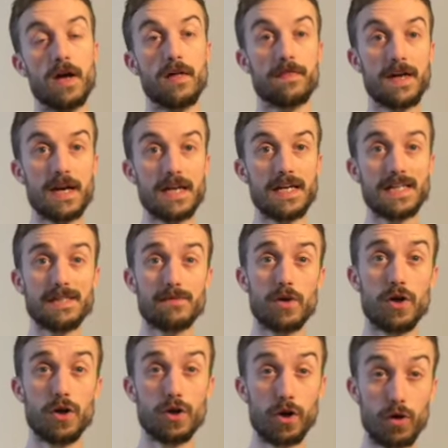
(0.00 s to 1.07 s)
There is
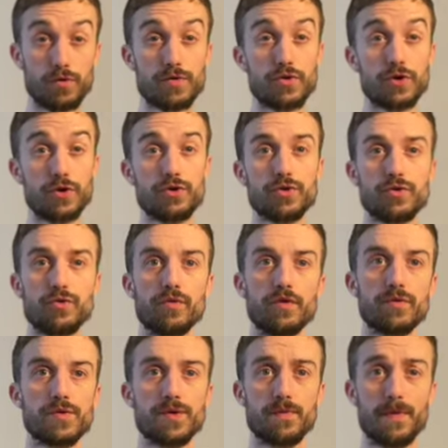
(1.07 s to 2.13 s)
loads of
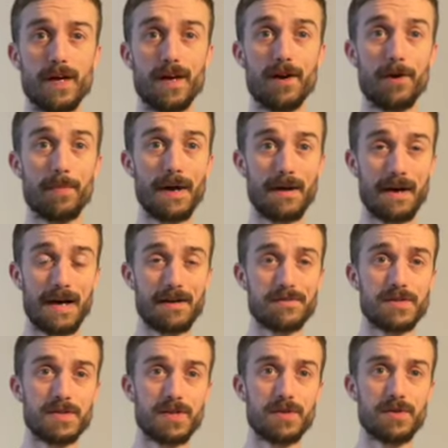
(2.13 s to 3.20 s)
tutorials on there about how
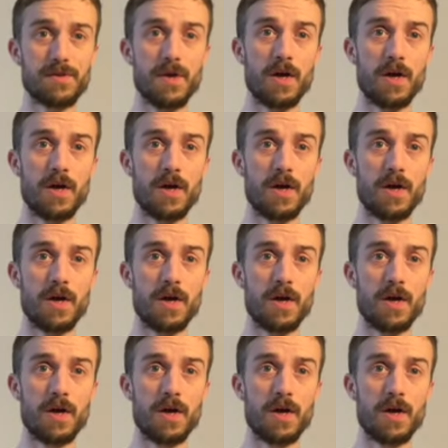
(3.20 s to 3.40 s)
to